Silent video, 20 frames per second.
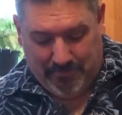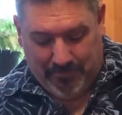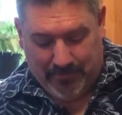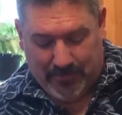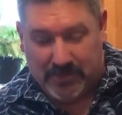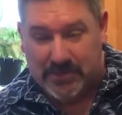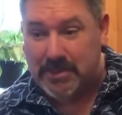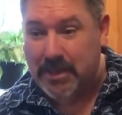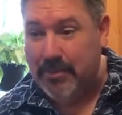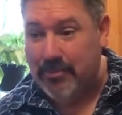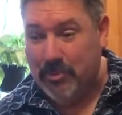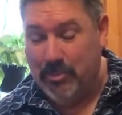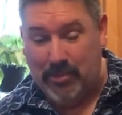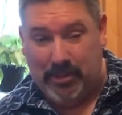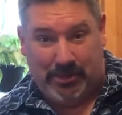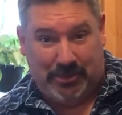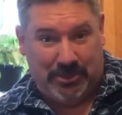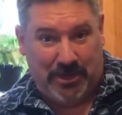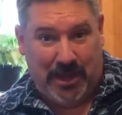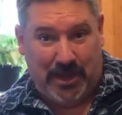Samuel
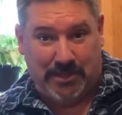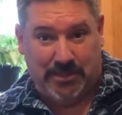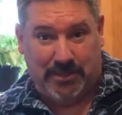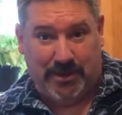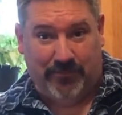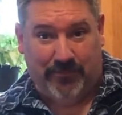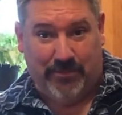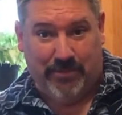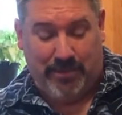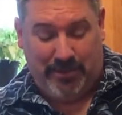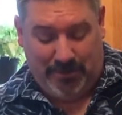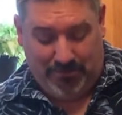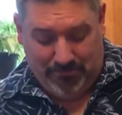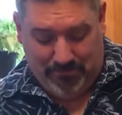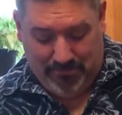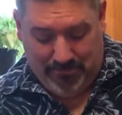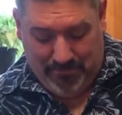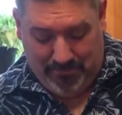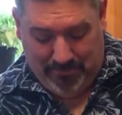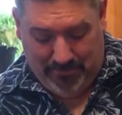L. Jackson, everybody.
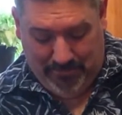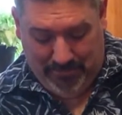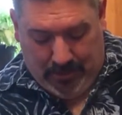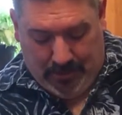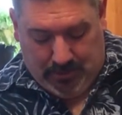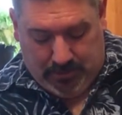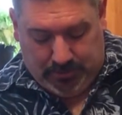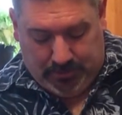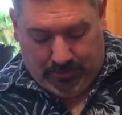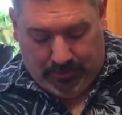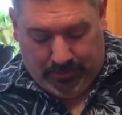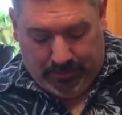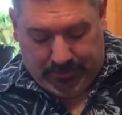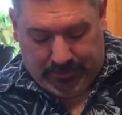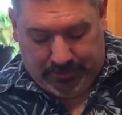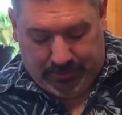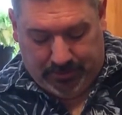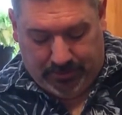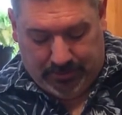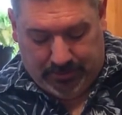So we're going to
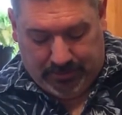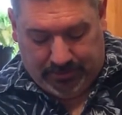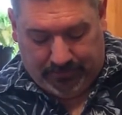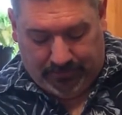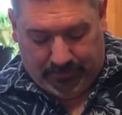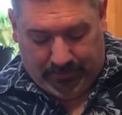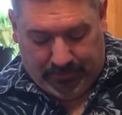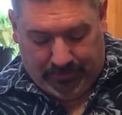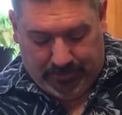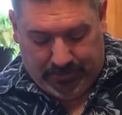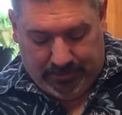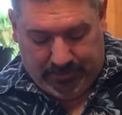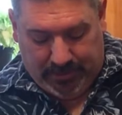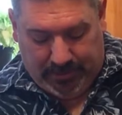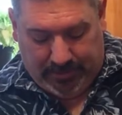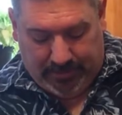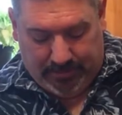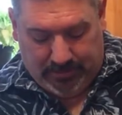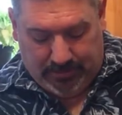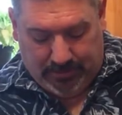stir this for 30
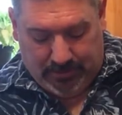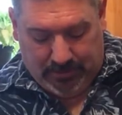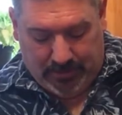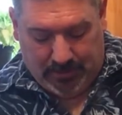seconds.